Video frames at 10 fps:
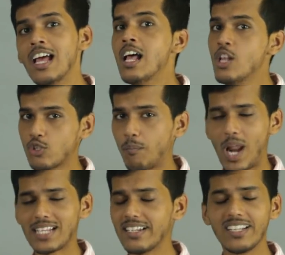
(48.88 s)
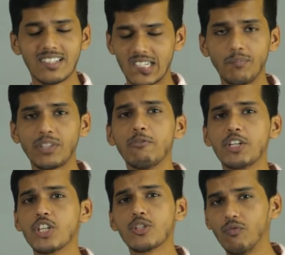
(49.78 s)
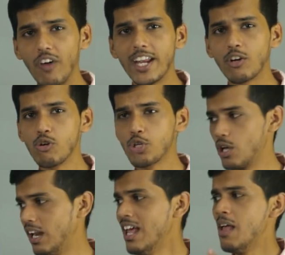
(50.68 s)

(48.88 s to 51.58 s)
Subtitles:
So pricing is something which is very crucial.